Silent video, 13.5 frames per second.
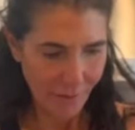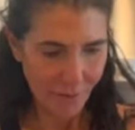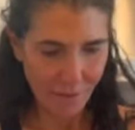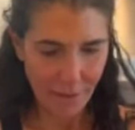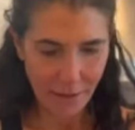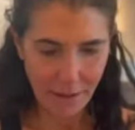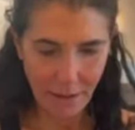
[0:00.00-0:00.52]

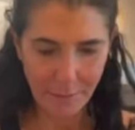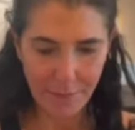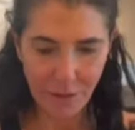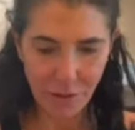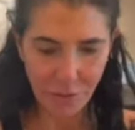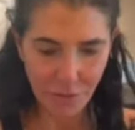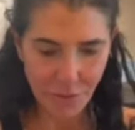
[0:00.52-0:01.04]
Okay, I'm going to
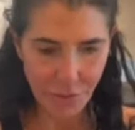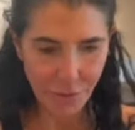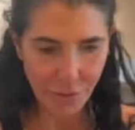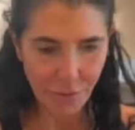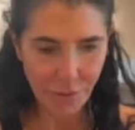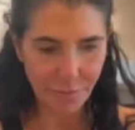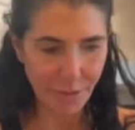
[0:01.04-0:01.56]
go
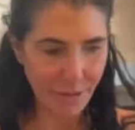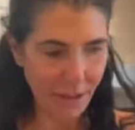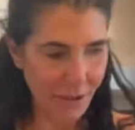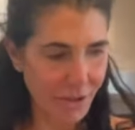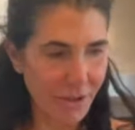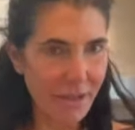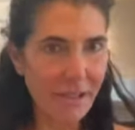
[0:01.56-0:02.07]
to the
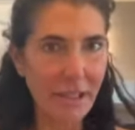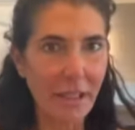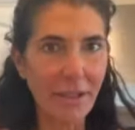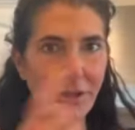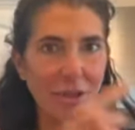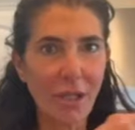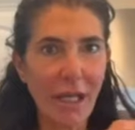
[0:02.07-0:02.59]
production
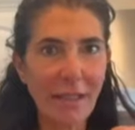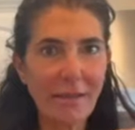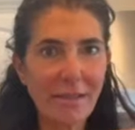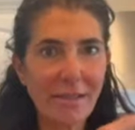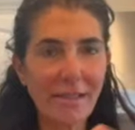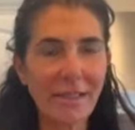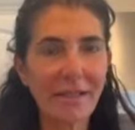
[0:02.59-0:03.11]
stage at the
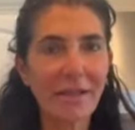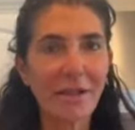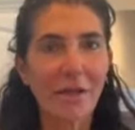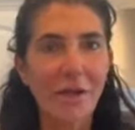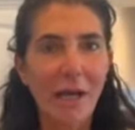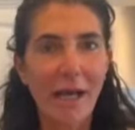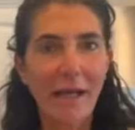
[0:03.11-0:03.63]
sink,
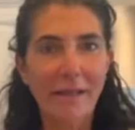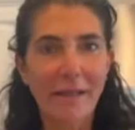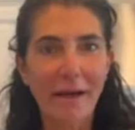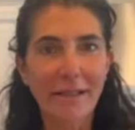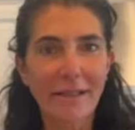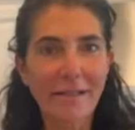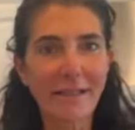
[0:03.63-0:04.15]
and
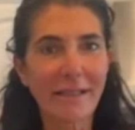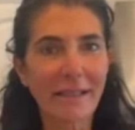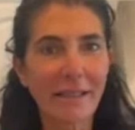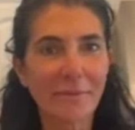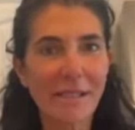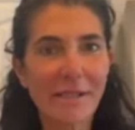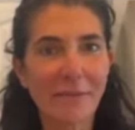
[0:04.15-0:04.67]
Nadia's going to
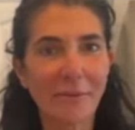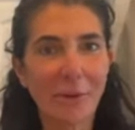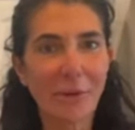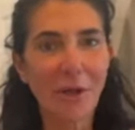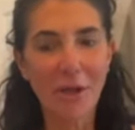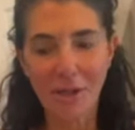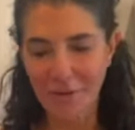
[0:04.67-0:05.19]
give me some
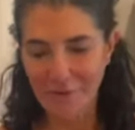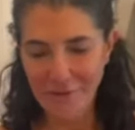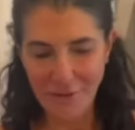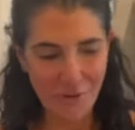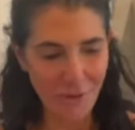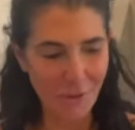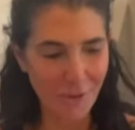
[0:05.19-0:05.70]
more olives
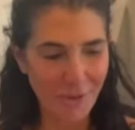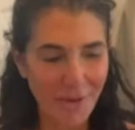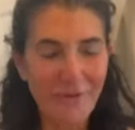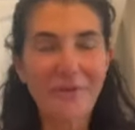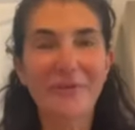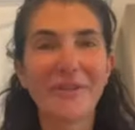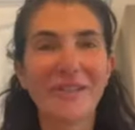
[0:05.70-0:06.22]
to
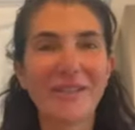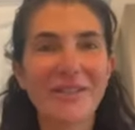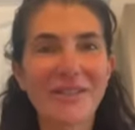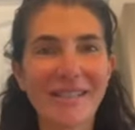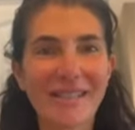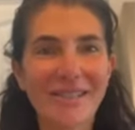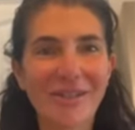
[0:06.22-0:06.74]
finish
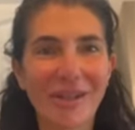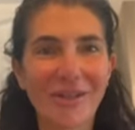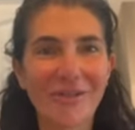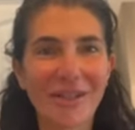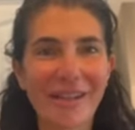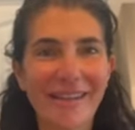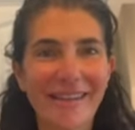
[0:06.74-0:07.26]
this jar
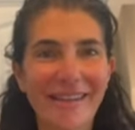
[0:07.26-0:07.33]
with.